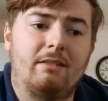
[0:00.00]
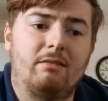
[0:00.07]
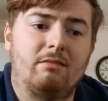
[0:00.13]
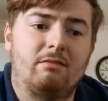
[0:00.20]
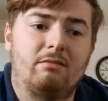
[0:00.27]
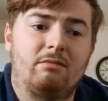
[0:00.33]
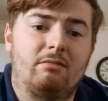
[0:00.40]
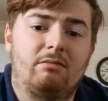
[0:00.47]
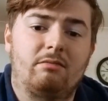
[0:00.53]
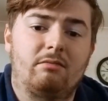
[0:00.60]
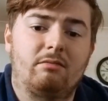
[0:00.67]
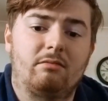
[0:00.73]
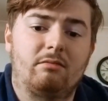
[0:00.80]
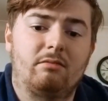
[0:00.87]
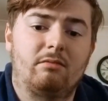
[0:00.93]
been
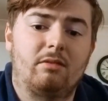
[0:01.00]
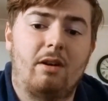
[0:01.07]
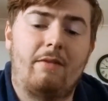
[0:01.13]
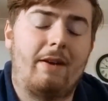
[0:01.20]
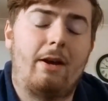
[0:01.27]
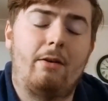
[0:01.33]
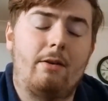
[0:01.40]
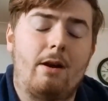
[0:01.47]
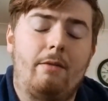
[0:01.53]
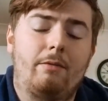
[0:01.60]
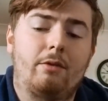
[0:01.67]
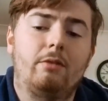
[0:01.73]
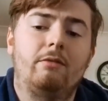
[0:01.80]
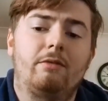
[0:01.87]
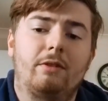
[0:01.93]
I've
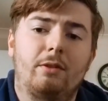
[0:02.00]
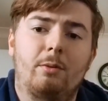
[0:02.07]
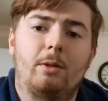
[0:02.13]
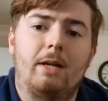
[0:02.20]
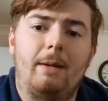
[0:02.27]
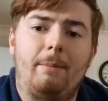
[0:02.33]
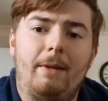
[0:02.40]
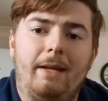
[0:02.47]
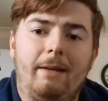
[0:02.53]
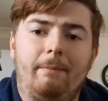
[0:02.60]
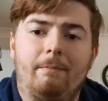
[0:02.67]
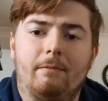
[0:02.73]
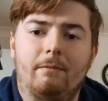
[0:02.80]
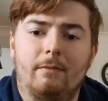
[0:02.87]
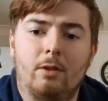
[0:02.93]
I've gone through quite a bit
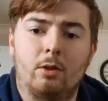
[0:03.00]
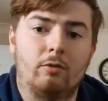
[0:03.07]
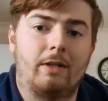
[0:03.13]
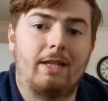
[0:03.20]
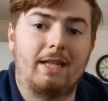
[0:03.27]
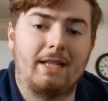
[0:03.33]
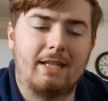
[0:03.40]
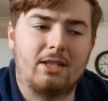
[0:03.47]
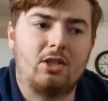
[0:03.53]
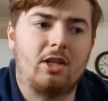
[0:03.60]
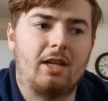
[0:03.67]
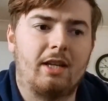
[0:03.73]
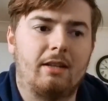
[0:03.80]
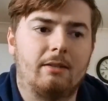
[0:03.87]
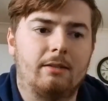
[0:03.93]
already
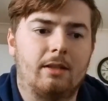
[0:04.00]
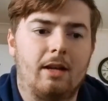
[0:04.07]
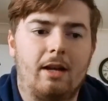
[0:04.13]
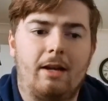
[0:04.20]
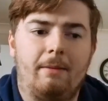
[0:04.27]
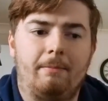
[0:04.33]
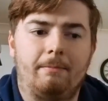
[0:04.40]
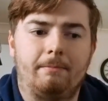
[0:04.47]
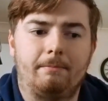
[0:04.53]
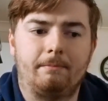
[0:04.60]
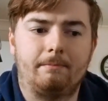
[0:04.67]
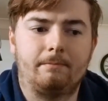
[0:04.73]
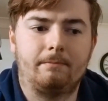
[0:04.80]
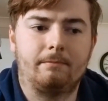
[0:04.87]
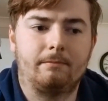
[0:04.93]
this year.
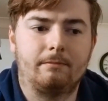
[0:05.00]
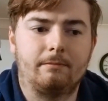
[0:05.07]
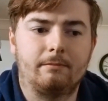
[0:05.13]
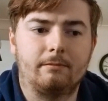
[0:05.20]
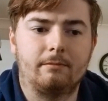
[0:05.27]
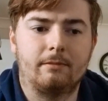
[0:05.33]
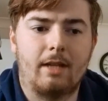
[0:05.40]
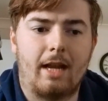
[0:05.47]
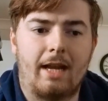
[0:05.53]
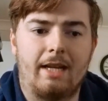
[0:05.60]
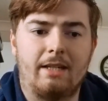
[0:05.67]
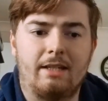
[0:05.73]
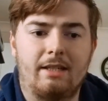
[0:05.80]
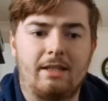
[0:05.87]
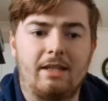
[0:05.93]
Um
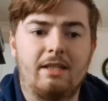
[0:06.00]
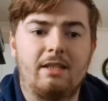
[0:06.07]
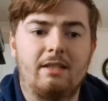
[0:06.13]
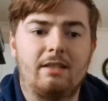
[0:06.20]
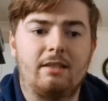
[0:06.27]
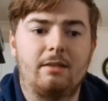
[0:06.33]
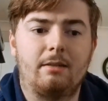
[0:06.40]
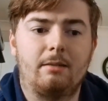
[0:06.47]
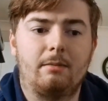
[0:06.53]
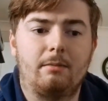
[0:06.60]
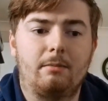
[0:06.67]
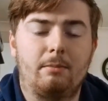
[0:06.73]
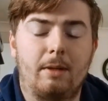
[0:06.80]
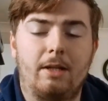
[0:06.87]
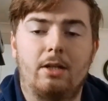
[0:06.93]
and it's
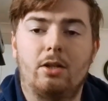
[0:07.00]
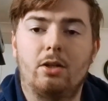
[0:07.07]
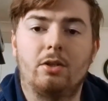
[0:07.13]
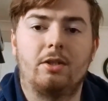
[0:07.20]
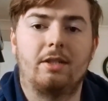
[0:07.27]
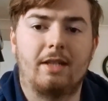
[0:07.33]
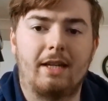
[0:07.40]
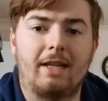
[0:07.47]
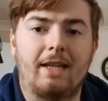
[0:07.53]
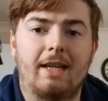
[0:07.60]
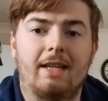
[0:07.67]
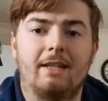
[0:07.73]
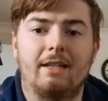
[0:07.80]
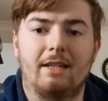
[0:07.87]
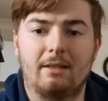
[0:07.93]
been a lot to
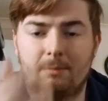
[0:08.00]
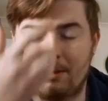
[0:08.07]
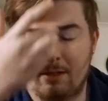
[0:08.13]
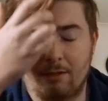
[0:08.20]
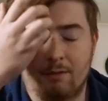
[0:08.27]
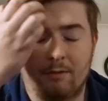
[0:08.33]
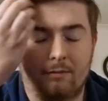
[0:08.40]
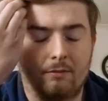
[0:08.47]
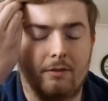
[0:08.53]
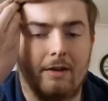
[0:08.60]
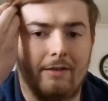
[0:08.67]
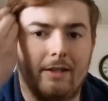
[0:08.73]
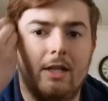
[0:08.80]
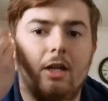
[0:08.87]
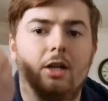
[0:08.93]
take in. It's been
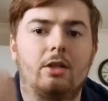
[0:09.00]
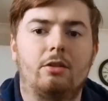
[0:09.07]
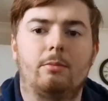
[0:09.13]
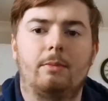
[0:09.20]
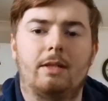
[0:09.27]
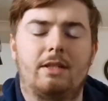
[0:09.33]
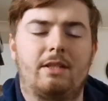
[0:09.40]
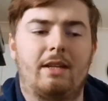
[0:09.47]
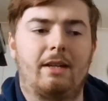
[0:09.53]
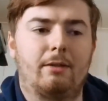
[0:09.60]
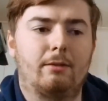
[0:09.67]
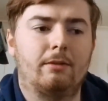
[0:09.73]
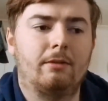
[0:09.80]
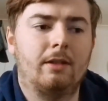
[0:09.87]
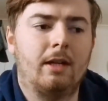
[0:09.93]
very hard on
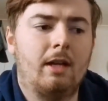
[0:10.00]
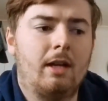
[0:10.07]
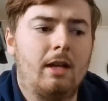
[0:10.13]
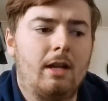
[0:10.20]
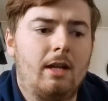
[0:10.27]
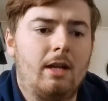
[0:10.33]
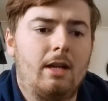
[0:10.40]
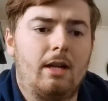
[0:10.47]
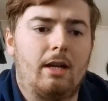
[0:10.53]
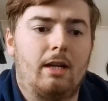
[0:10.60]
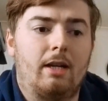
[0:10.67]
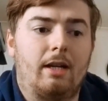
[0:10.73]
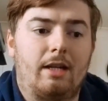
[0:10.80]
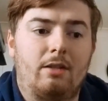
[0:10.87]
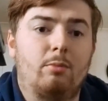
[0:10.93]
myself
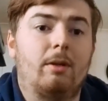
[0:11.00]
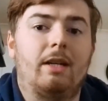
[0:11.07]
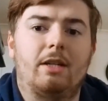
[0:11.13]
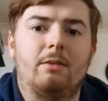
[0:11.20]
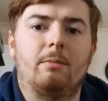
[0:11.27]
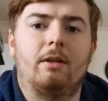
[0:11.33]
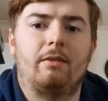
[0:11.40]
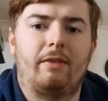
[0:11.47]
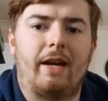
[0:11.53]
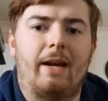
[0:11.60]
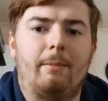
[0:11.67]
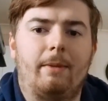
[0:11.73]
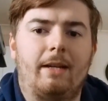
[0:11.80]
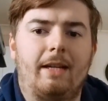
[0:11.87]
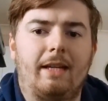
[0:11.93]
uh, as well as my
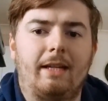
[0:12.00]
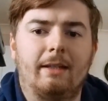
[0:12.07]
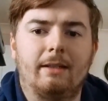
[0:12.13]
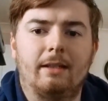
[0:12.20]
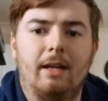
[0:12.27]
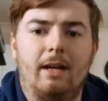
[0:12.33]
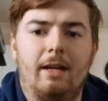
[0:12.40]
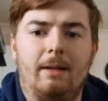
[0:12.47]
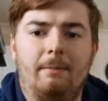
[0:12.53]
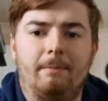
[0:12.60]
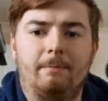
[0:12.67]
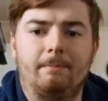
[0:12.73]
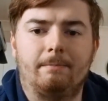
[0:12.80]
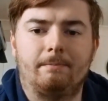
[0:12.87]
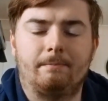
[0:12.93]
family.
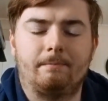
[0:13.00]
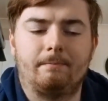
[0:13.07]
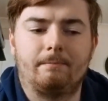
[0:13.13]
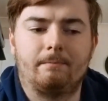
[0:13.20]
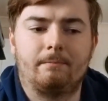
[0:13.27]
Um